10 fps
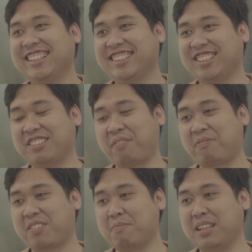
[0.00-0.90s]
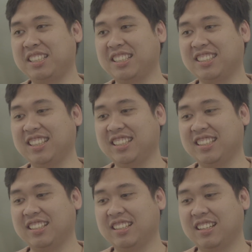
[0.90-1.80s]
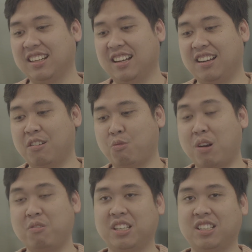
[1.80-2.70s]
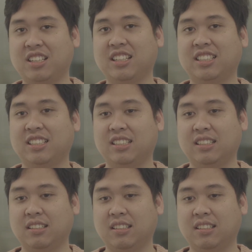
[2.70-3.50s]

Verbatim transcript: So basically, uh, what we learn is